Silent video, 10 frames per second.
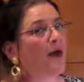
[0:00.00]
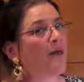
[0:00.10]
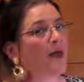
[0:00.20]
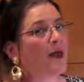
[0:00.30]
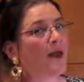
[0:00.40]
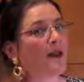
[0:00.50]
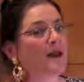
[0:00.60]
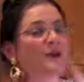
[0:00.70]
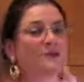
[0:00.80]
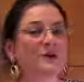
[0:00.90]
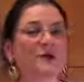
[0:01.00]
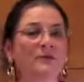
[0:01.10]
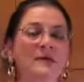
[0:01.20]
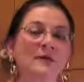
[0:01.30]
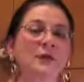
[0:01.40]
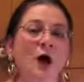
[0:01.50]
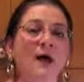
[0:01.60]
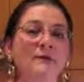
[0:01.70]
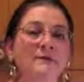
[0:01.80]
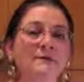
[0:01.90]
that you don't need a
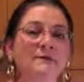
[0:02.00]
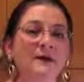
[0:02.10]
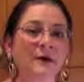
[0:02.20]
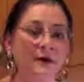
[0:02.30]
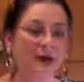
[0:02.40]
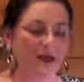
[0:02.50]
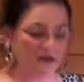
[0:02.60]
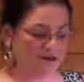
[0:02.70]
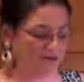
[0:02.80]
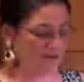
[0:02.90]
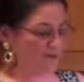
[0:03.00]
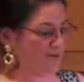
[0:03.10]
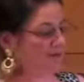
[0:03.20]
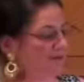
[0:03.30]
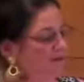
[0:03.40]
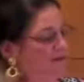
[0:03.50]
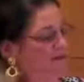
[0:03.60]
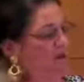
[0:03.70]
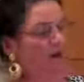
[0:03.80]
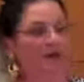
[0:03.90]
lot, okay? I mean, this
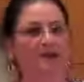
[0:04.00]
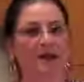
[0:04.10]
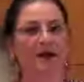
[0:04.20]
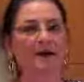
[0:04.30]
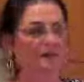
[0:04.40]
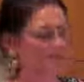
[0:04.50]
puppy's carried us